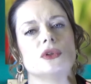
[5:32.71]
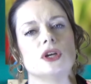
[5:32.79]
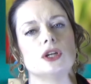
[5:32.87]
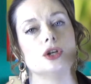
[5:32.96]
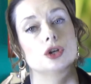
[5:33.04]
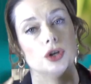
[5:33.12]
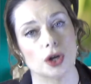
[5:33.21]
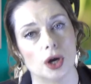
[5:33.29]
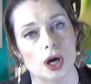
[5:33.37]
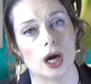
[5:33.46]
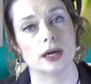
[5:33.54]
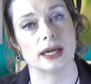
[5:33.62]
that
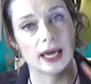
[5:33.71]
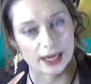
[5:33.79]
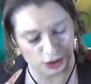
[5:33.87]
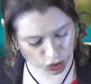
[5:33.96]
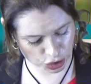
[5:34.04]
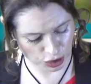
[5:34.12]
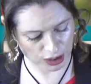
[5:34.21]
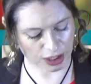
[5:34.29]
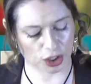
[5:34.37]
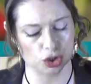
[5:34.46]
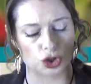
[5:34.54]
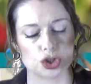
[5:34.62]
uh,
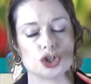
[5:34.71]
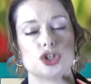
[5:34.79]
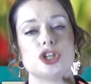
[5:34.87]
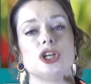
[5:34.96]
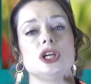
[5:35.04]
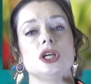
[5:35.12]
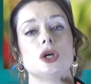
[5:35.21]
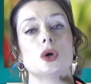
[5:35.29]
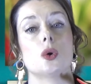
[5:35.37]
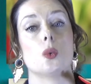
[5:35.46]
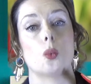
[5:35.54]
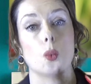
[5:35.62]
actually she
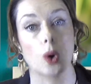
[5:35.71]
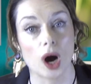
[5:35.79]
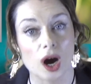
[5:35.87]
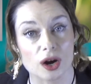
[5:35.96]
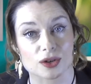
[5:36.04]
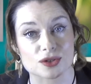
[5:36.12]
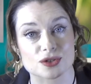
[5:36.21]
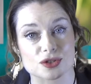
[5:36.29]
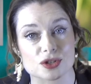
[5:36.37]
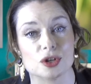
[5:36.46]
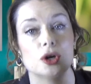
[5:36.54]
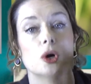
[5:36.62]

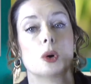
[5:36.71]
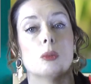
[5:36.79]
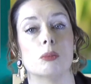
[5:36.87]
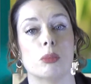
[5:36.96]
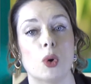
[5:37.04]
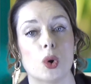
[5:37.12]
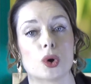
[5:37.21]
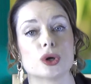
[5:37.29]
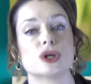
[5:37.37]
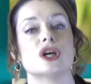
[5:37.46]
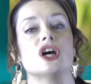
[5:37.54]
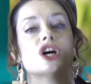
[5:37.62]
was
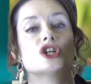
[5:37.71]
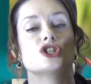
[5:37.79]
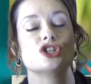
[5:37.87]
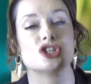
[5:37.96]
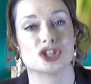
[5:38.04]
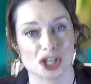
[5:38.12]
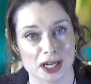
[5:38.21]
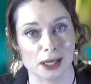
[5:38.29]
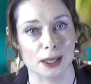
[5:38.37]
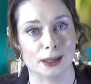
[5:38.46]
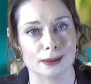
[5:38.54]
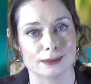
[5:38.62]
born a
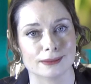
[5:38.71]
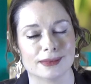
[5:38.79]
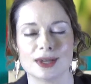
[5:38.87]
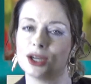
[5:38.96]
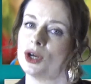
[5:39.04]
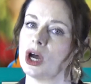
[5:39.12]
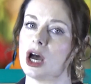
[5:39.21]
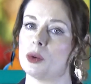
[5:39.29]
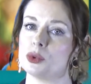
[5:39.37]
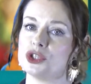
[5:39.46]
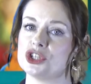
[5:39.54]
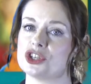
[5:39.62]
she, uh,
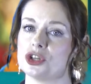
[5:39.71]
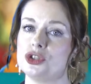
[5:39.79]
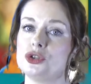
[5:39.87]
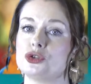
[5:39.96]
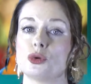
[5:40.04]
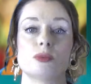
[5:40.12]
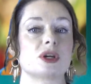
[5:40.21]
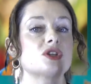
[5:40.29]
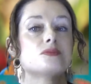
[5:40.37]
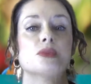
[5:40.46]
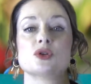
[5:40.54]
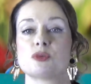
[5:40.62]
which is unusual
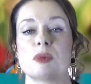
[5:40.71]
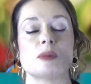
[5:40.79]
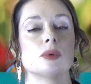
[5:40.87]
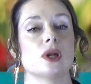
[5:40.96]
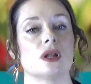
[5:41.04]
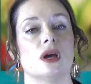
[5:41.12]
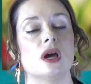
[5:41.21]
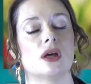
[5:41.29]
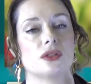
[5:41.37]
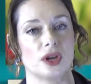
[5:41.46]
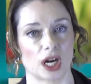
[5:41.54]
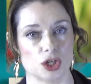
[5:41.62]
because most people
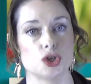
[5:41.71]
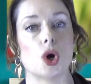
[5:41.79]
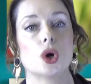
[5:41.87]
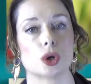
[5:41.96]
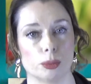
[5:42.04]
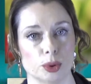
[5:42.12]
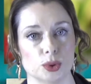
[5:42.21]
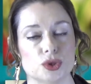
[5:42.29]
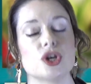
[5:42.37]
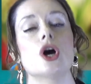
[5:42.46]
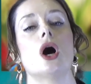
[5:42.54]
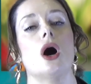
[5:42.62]
that I talk about
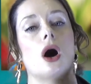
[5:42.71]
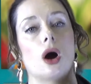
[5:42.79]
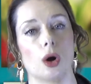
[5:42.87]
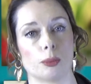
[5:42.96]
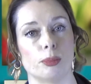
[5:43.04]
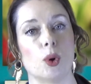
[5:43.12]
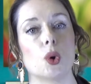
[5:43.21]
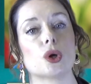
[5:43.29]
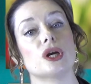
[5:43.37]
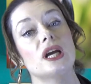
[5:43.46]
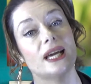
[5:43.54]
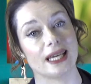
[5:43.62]
are
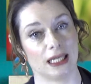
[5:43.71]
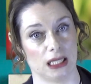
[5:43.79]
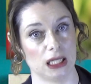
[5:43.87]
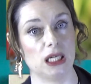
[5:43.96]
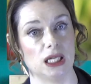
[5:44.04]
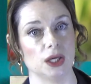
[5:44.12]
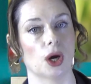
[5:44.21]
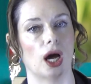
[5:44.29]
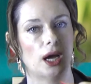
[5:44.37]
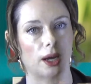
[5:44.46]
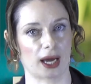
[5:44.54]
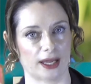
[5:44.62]
born he.
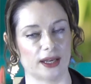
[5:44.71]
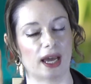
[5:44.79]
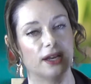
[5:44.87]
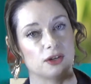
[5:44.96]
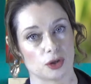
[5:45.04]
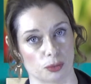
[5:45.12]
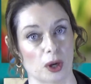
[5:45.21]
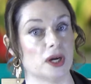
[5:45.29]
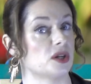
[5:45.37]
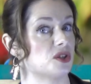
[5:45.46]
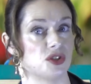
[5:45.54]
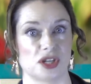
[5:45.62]
Uh, and, and an
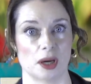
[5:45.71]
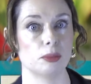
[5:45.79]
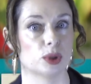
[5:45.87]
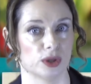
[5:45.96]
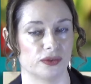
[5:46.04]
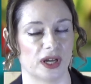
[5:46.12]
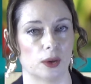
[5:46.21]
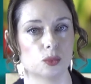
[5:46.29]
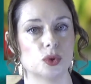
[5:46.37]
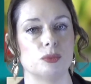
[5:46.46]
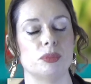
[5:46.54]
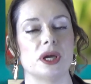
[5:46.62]
example of that
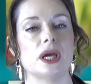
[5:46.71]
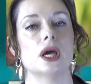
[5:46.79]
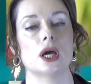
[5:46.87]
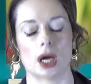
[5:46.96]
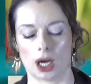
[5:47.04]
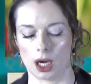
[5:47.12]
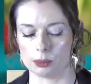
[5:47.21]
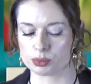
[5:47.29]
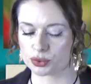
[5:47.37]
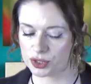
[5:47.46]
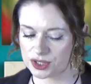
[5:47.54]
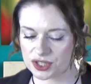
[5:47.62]
would be uh,
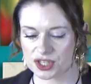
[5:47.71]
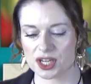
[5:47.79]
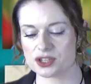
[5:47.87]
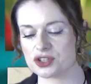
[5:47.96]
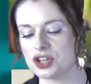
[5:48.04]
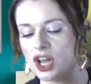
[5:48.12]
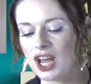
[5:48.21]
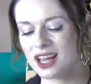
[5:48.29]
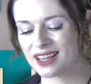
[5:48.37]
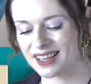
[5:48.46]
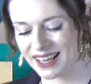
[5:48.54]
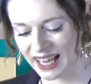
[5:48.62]
Princess
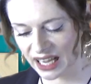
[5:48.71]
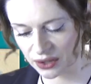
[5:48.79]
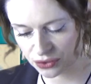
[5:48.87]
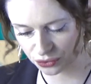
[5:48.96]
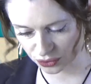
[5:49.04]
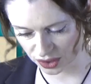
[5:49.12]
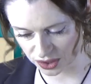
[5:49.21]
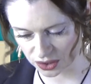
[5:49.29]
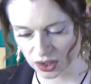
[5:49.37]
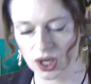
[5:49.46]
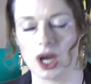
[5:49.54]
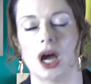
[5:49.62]
Catherine,
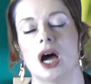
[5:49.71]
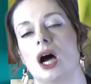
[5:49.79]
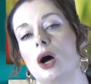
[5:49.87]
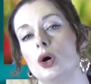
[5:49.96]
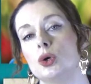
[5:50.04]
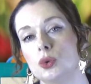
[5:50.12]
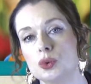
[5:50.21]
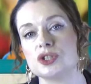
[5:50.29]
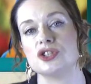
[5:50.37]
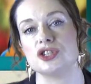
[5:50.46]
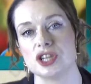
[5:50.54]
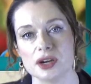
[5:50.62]
uh, who
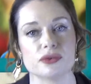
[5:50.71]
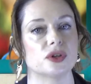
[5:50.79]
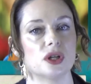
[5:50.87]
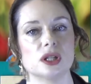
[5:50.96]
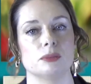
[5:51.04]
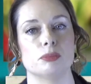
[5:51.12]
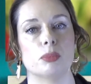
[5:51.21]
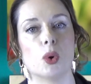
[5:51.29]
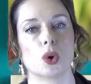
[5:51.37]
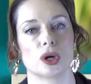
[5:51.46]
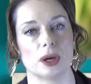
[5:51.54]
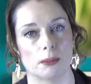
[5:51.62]
was definitely
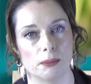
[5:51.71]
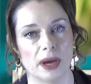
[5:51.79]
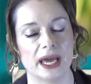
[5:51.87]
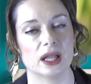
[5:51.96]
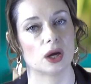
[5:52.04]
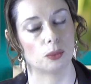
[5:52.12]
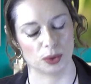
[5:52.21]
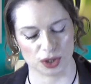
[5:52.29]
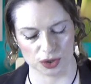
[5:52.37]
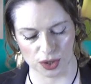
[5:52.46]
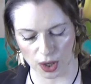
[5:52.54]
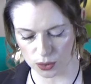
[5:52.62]
born a male, and we
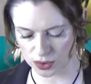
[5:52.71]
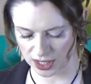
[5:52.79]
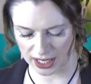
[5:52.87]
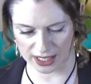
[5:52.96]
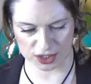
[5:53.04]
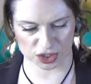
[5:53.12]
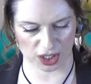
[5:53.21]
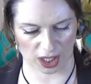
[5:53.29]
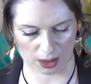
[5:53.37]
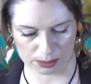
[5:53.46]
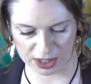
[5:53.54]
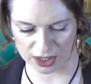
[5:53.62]
know that
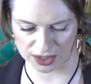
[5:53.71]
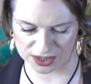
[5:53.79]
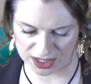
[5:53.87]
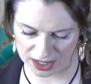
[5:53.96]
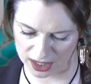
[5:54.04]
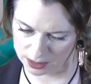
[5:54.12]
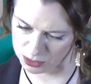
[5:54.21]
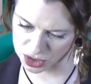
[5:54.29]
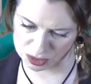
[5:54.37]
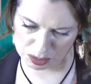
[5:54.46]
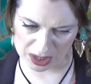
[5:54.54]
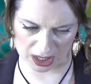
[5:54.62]
uh, because, and I'm
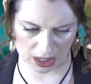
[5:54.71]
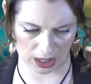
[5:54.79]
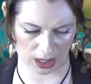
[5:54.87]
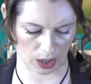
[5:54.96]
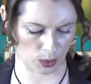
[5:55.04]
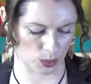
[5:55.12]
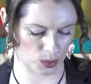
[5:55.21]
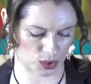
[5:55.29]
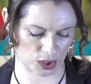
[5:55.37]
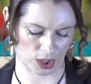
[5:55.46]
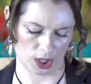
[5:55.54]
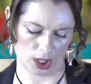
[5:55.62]
just picking
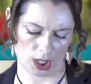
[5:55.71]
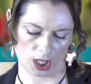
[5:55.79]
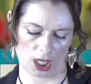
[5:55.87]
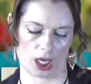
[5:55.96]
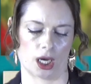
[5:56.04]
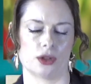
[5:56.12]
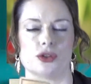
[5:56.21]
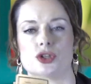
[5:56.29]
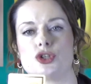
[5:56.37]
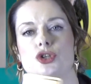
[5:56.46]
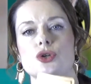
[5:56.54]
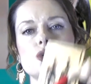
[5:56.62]
out uh, the
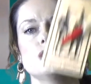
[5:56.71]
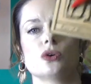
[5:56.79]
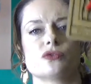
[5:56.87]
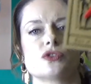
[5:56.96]
Two of